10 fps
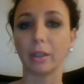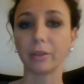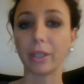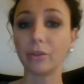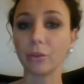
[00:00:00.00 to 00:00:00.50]

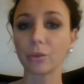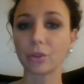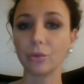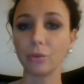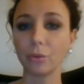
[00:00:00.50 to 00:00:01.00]

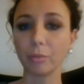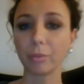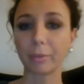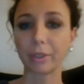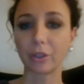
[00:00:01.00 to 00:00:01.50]
NATO's new
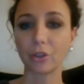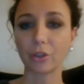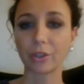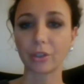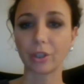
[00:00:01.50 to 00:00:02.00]

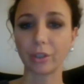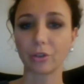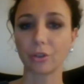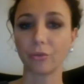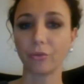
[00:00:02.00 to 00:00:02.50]
implementation
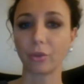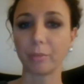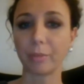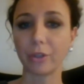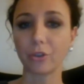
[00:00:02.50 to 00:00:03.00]
strategy for
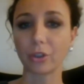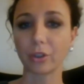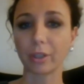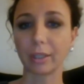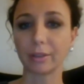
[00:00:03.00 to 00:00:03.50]

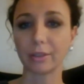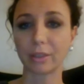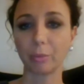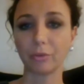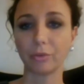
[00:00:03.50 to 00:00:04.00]
emerging and
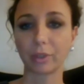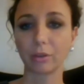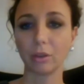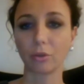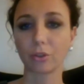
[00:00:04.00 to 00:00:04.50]
disruptive
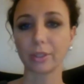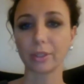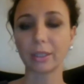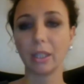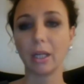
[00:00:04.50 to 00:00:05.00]

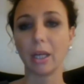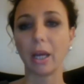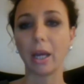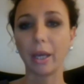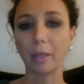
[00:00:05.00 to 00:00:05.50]
technologies
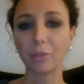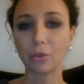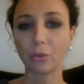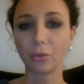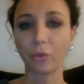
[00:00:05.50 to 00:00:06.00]

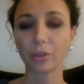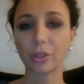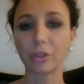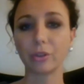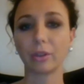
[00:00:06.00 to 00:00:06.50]
aims to
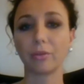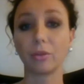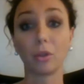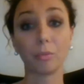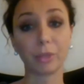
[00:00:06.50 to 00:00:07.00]
foster the
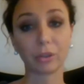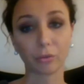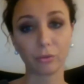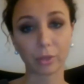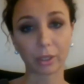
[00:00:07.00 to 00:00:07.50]
development
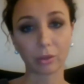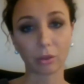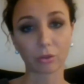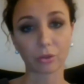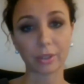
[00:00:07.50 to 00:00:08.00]
of new
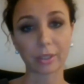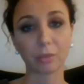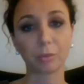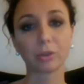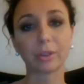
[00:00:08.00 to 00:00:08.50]
technologies
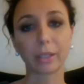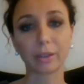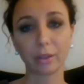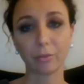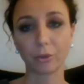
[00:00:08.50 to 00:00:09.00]
and
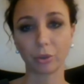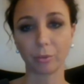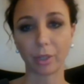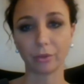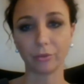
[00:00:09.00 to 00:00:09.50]
protect them
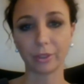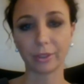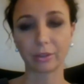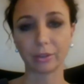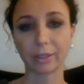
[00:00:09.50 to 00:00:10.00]
from
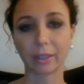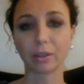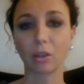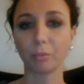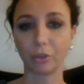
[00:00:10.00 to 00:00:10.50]
adversaries
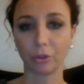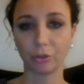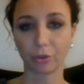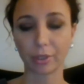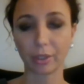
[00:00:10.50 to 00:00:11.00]
and
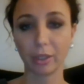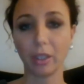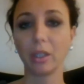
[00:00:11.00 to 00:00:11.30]
competitors.